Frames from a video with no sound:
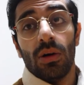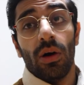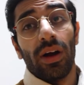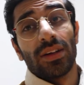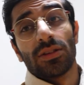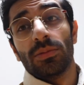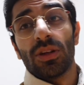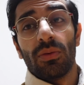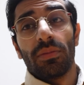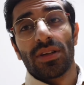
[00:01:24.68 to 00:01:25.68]
All right, so I'm
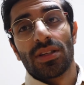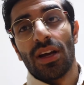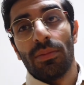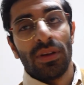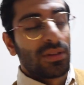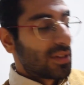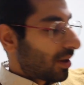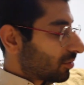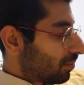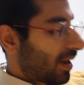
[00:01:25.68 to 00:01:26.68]
done with my assignment.
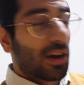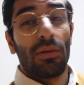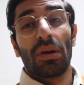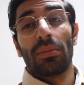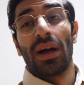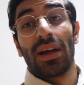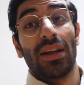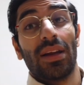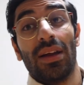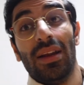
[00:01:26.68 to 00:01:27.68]
Time to pack up my bag
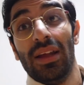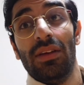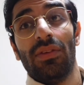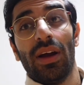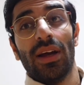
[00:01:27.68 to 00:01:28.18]
and leave, I